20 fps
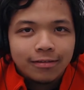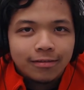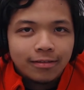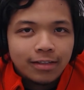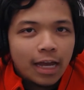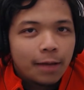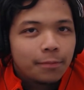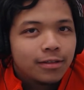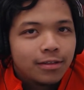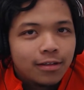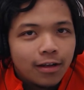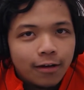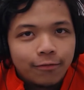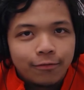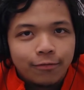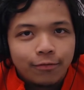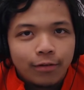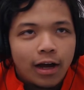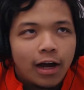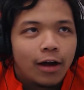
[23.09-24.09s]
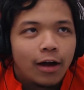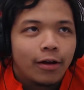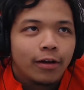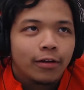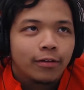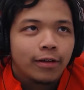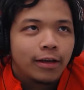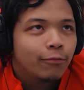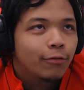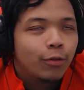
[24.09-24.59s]
type stuff uh,
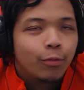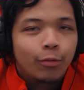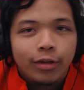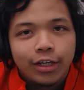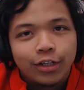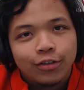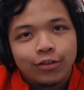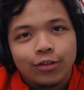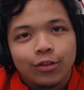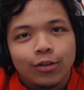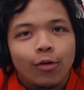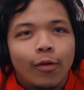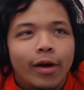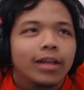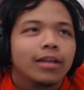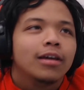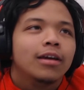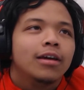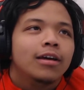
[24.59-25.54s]
with relation to Gwent